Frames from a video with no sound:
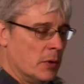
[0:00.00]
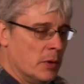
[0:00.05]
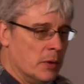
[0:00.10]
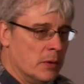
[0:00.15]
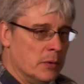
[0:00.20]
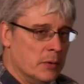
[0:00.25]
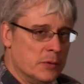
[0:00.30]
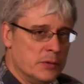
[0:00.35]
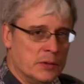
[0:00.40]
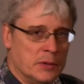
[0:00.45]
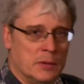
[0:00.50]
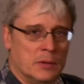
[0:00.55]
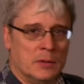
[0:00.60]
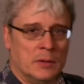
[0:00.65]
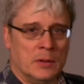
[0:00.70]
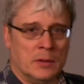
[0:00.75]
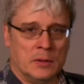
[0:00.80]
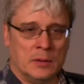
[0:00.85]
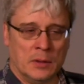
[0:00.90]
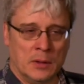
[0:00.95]
honors in,
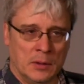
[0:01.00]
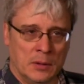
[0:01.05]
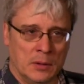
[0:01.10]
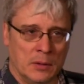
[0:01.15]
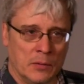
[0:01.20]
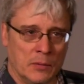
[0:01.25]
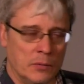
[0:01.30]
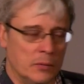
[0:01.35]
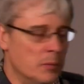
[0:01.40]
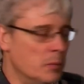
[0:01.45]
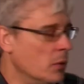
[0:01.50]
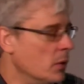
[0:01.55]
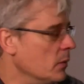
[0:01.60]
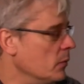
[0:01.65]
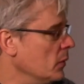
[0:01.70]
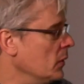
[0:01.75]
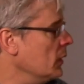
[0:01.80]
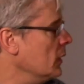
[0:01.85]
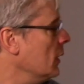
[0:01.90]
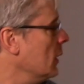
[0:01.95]
in any other
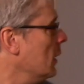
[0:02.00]
department.